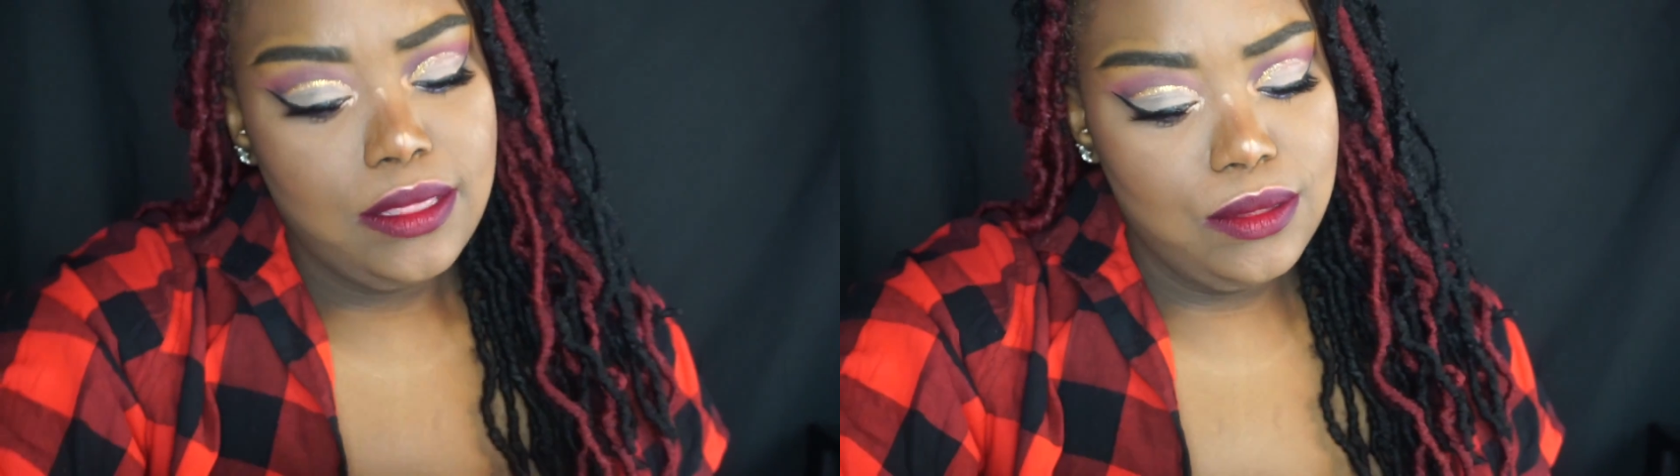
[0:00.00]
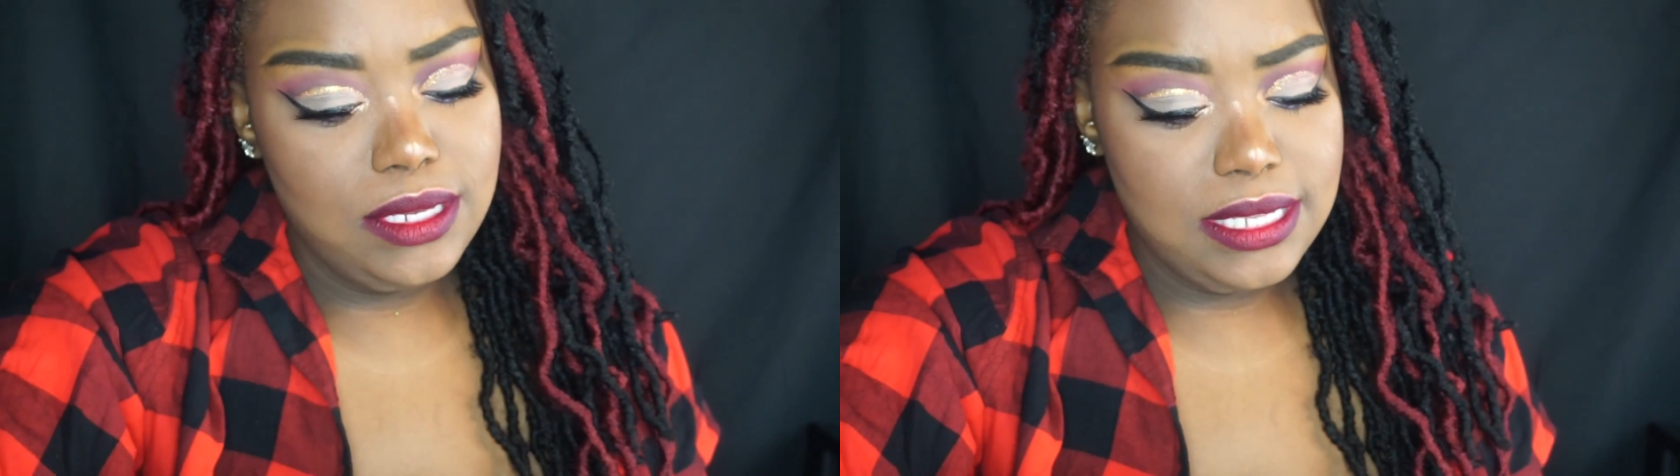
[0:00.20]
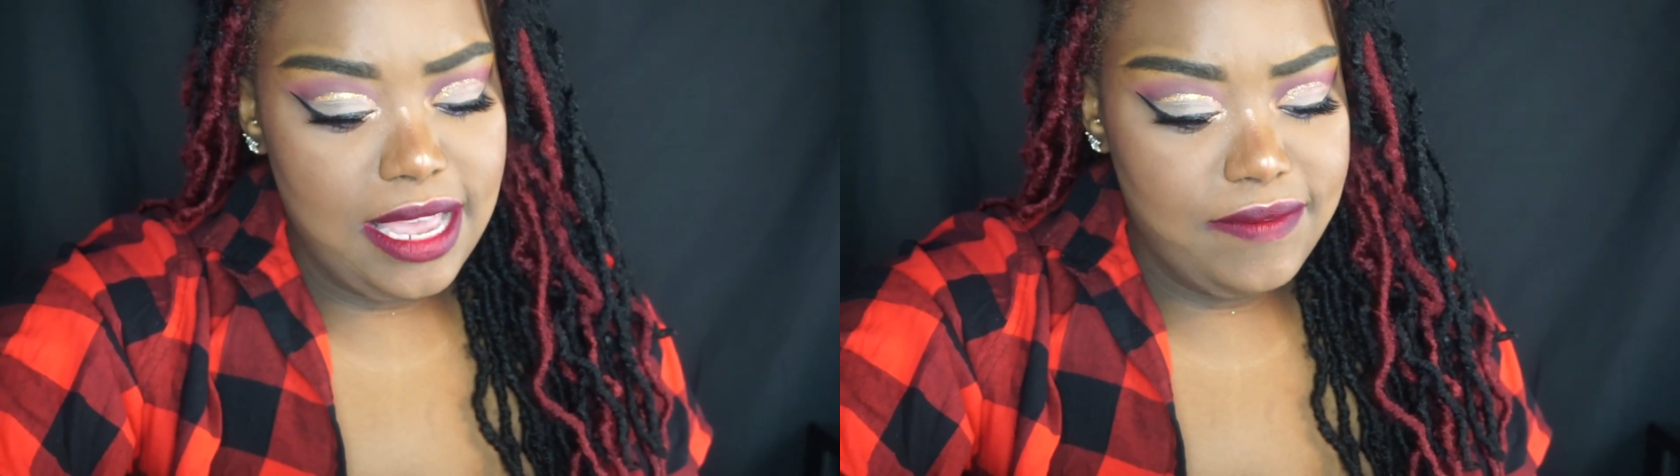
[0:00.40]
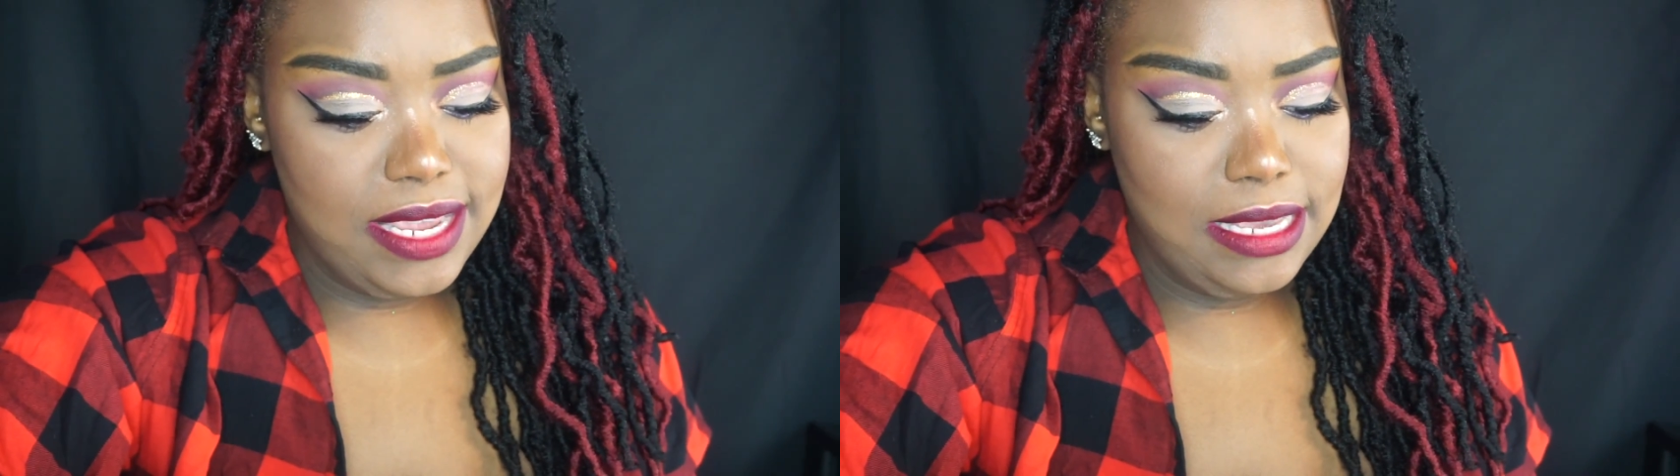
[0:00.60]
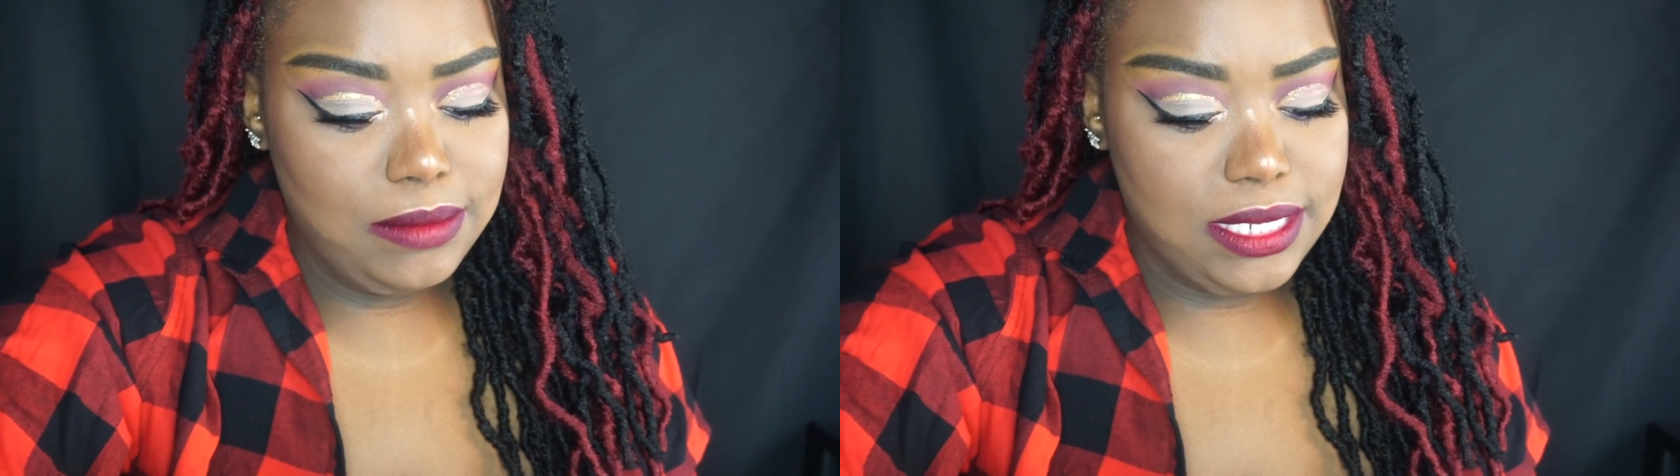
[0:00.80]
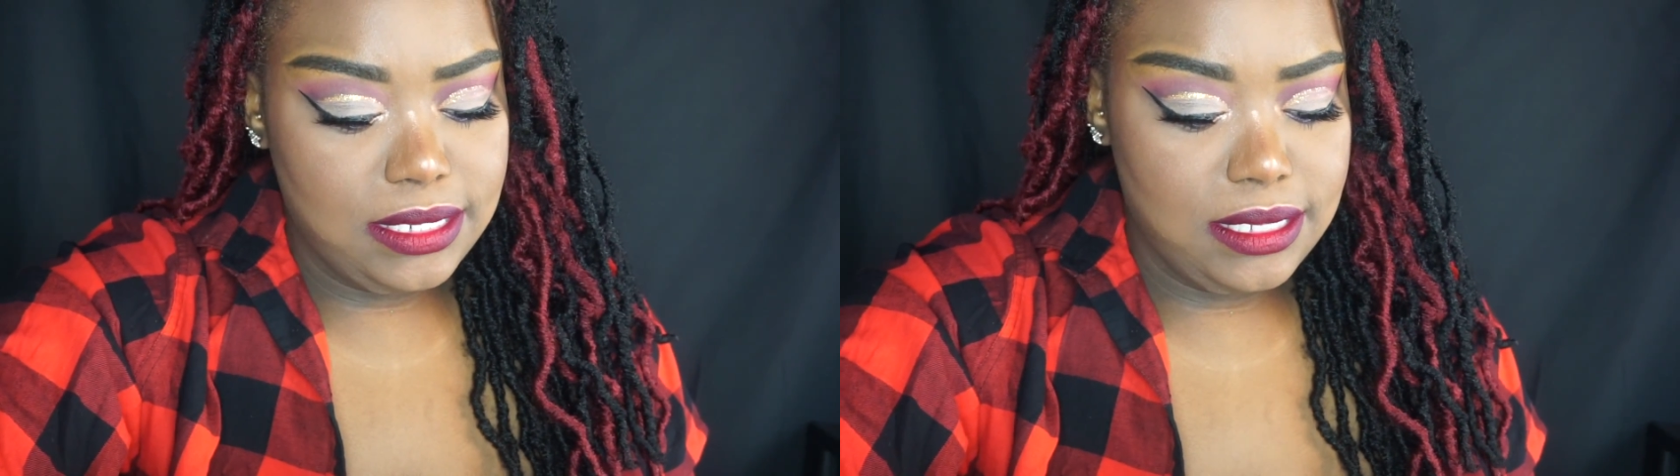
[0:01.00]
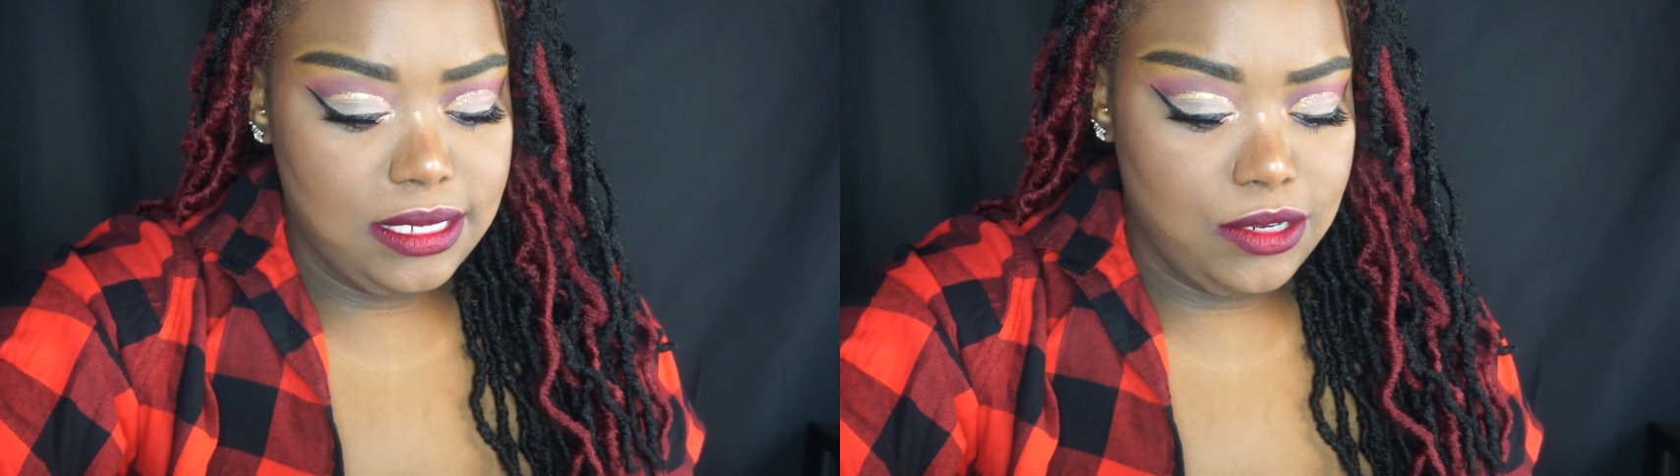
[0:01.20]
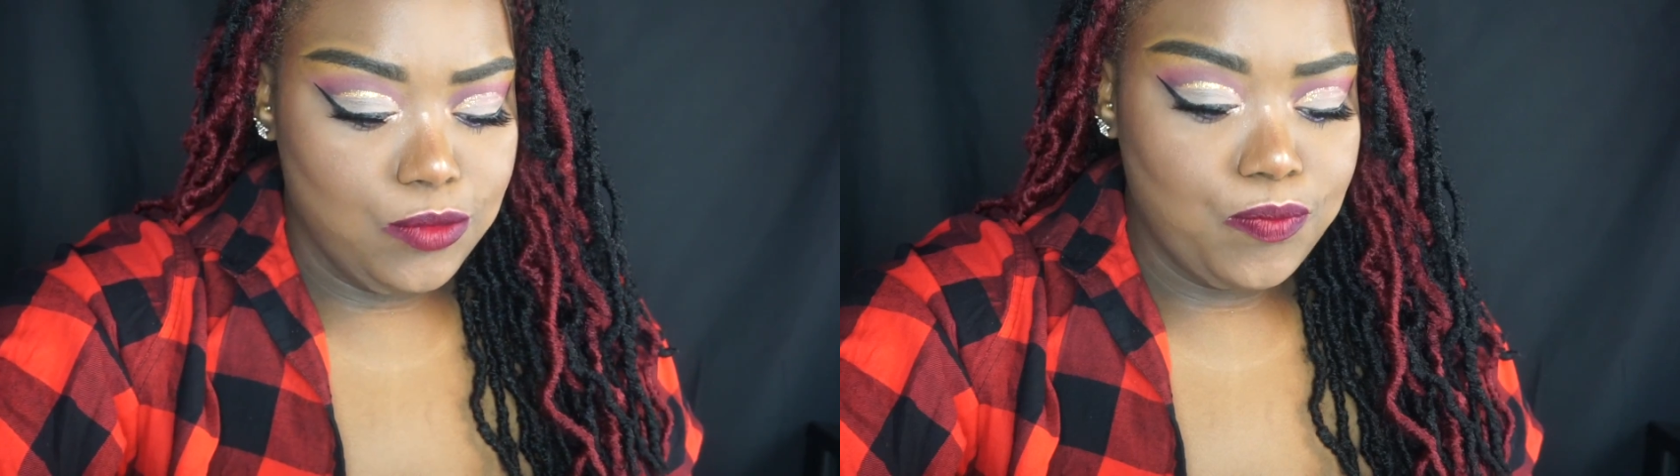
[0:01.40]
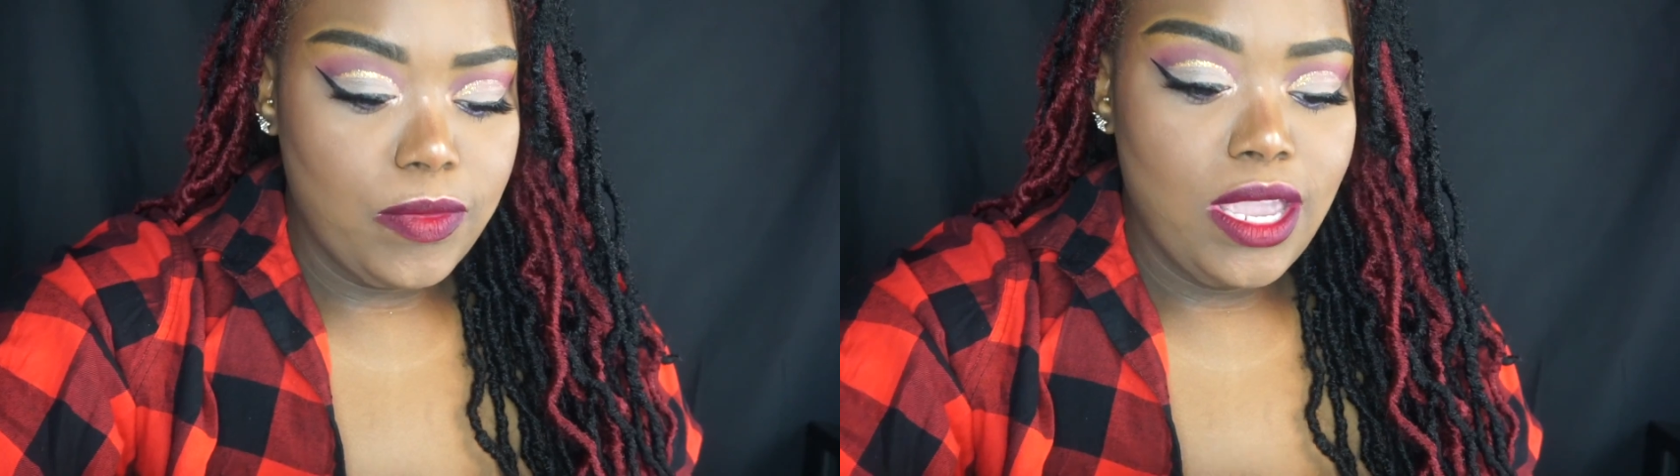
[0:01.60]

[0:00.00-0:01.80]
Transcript: Do these have names? Yes, they do.